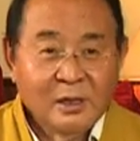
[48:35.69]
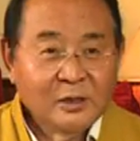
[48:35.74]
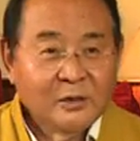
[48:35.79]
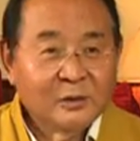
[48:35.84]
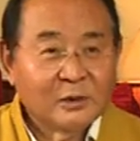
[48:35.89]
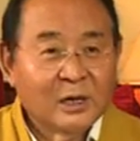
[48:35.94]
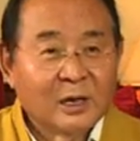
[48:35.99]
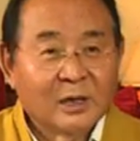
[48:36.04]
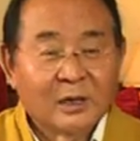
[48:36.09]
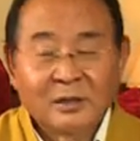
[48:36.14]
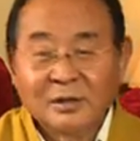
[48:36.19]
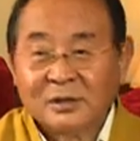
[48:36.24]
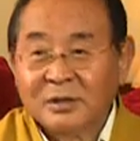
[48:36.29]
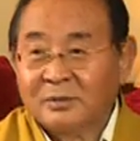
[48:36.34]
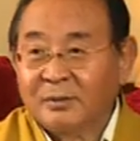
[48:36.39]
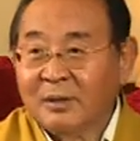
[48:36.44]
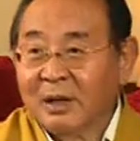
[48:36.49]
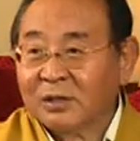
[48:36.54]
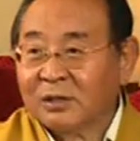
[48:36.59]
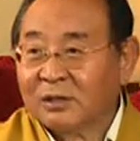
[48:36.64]
you can
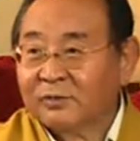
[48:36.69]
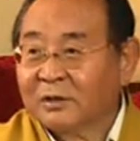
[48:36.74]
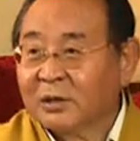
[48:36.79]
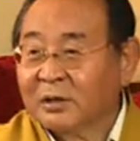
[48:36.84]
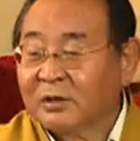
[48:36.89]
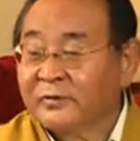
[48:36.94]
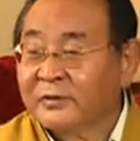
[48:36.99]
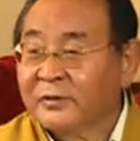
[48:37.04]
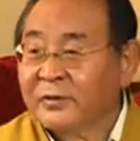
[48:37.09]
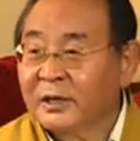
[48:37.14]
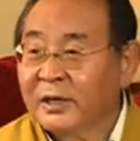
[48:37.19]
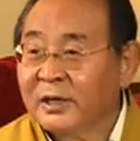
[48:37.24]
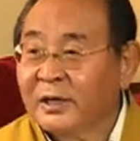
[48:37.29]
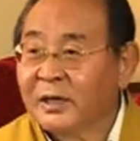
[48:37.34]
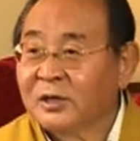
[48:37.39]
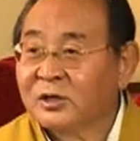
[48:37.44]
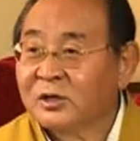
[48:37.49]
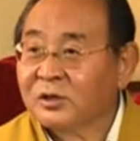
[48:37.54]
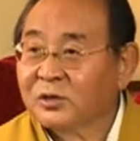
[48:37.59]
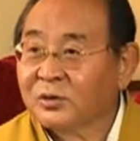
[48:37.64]
consider masters of the different
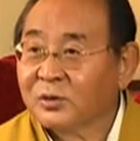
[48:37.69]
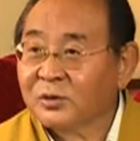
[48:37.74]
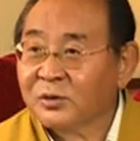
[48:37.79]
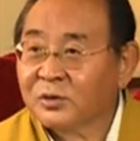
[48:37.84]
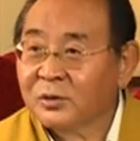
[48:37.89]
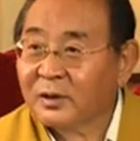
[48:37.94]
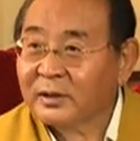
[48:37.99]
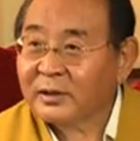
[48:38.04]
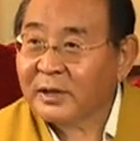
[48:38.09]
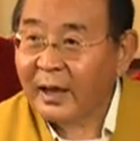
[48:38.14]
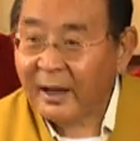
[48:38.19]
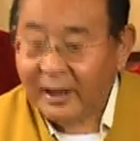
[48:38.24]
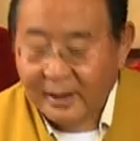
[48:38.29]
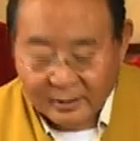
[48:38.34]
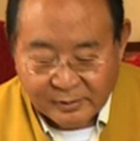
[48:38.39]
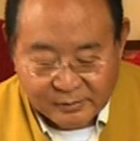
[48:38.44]
lineages also there,